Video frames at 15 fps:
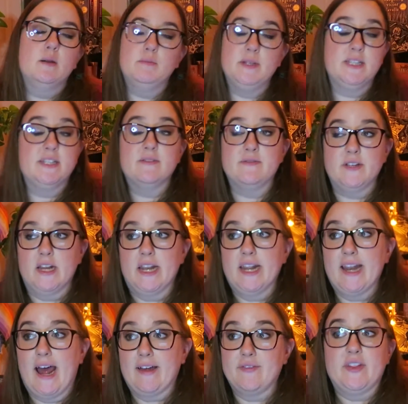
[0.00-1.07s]
be
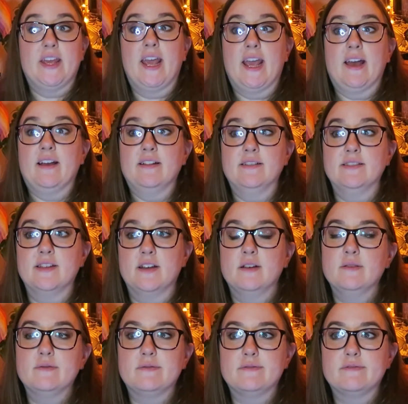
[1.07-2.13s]
defeated at the hands
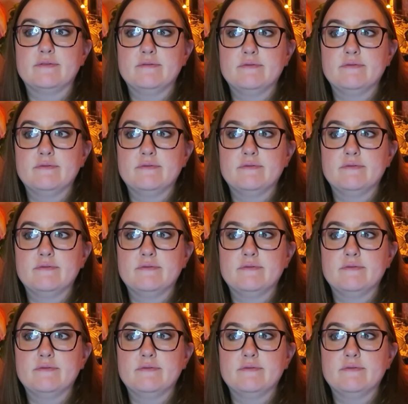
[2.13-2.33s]
of